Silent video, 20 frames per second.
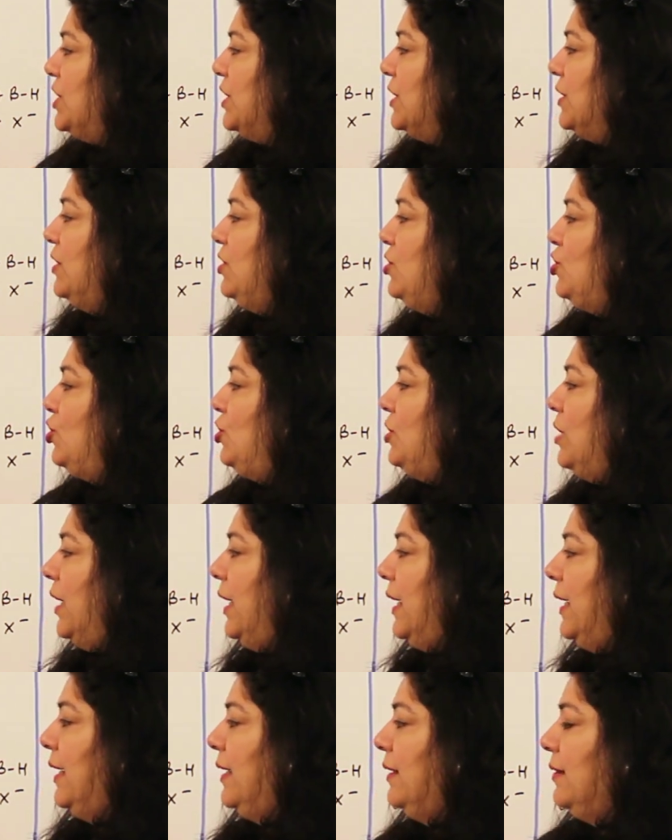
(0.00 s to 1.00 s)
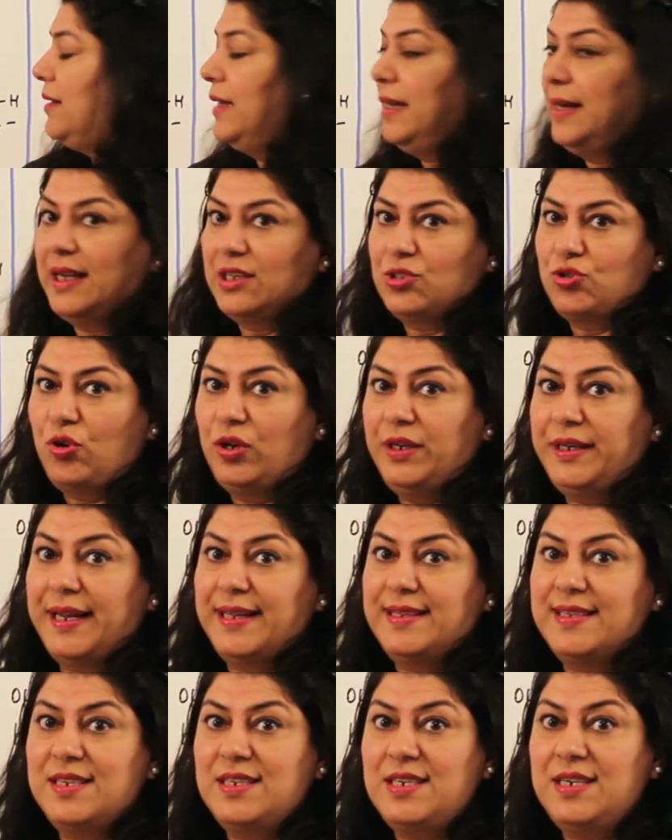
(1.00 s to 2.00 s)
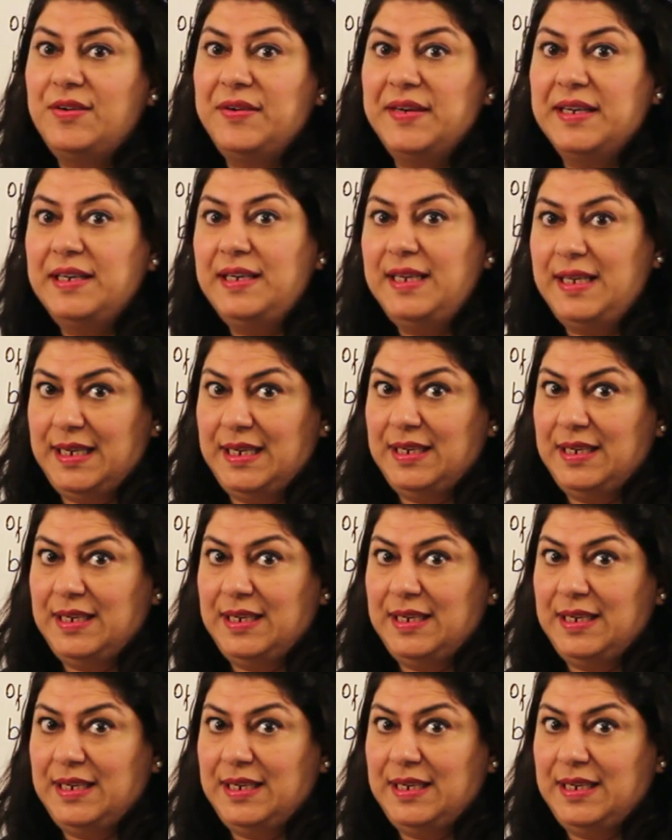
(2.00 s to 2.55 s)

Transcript: here, and the electron density really